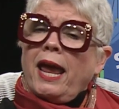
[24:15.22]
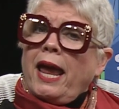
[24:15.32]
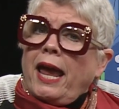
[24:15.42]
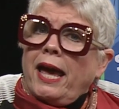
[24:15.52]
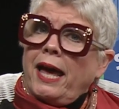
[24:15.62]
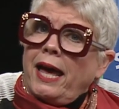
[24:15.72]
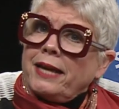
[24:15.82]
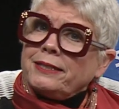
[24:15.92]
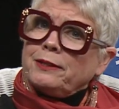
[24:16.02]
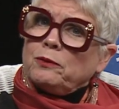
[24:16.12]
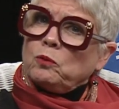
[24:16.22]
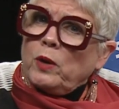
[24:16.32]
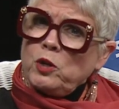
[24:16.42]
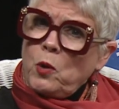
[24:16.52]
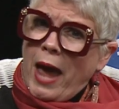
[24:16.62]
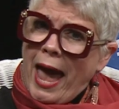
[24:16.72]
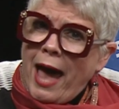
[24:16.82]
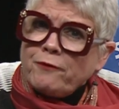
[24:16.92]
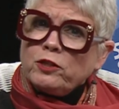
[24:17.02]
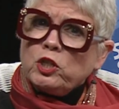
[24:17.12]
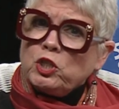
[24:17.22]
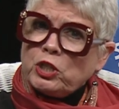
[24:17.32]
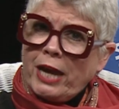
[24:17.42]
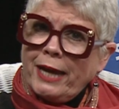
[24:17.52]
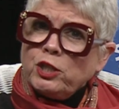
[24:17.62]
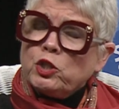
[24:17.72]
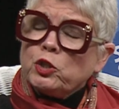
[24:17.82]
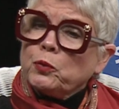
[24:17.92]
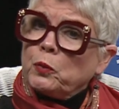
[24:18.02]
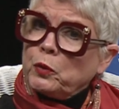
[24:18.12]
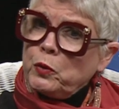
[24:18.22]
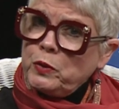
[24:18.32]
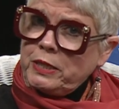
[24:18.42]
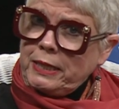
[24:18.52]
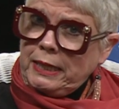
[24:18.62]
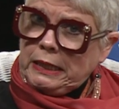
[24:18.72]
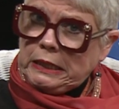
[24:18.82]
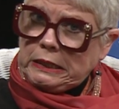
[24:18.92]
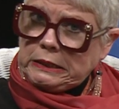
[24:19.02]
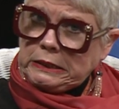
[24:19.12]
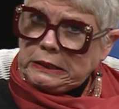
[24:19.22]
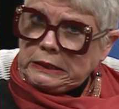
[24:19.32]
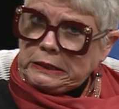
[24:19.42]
And when you have to change your routine,